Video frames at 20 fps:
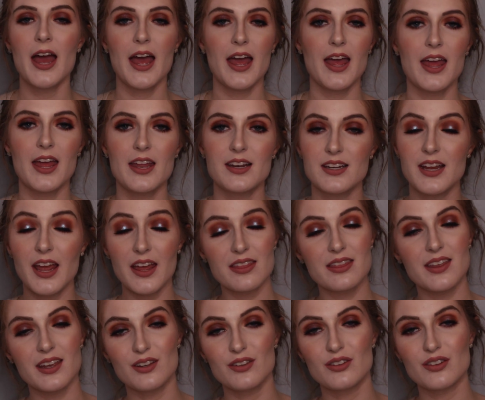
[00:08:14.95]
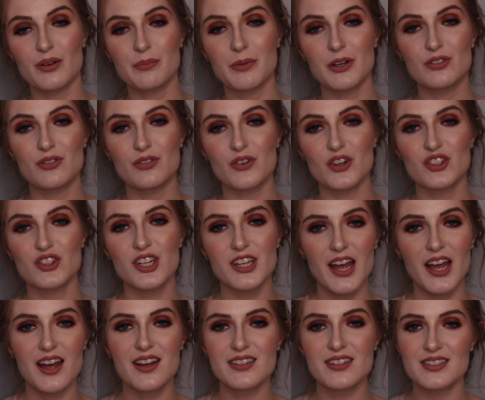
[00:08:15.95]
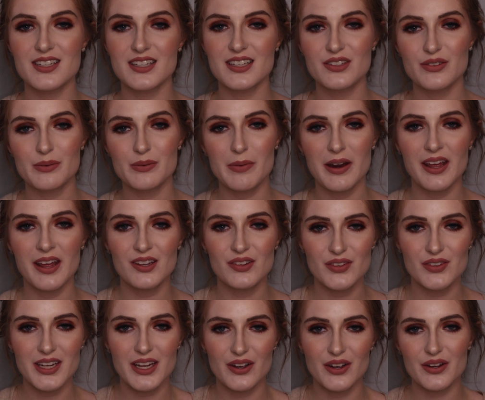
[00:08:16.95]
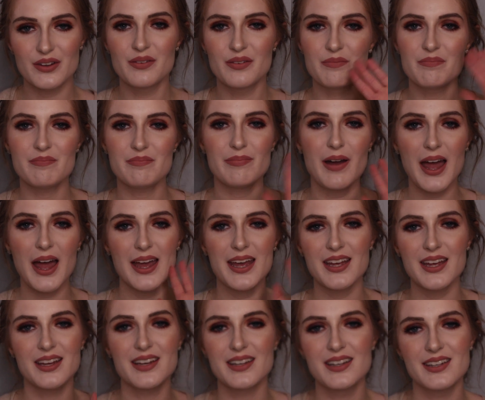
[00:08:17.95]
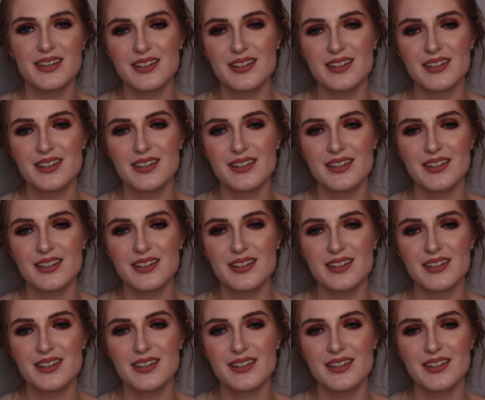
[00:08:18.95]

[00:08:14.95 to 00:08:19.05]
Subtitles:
And yeah, thank you so much for watching. I will see you in my next video. Bye!